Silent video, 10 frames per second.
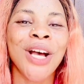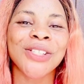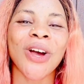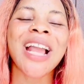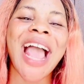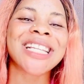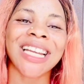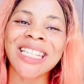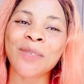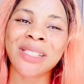So guys,
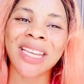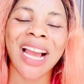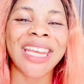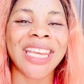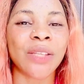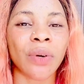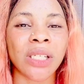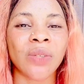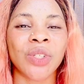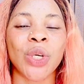that is basically it for
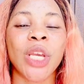this video.